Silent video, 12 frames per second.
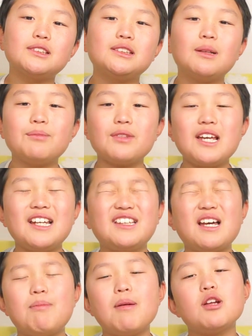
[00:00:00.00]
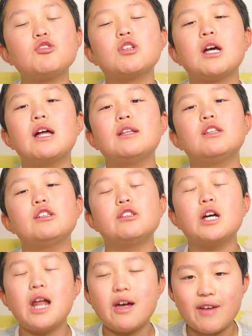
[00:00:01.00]
something that Petra does
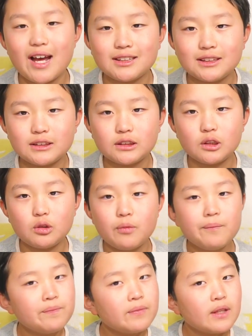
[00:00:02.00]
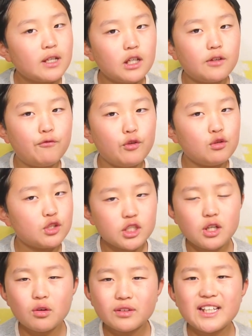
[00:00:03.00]
not have access to. Good food.
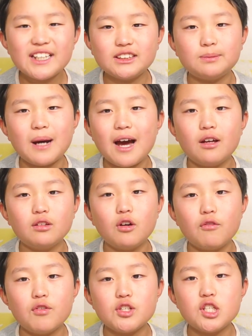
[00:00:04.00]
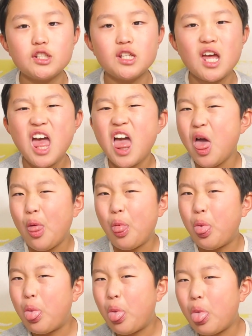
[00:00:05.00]
She only eats bio which is,
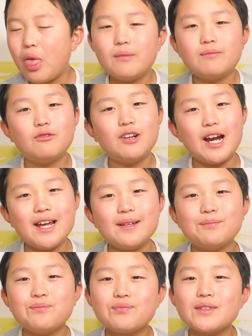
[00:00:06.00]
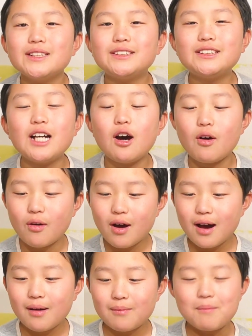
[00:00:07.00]
right? So,
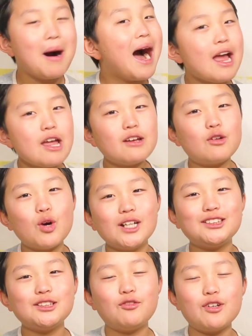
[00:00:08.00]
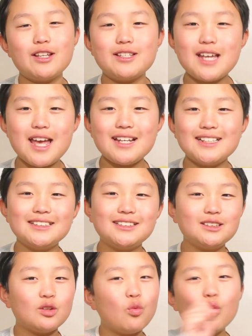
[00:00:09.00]
my question for the day is,
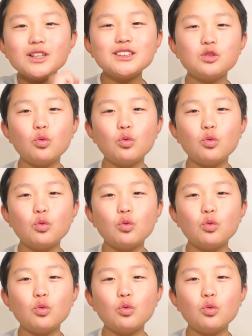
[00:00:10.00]
what's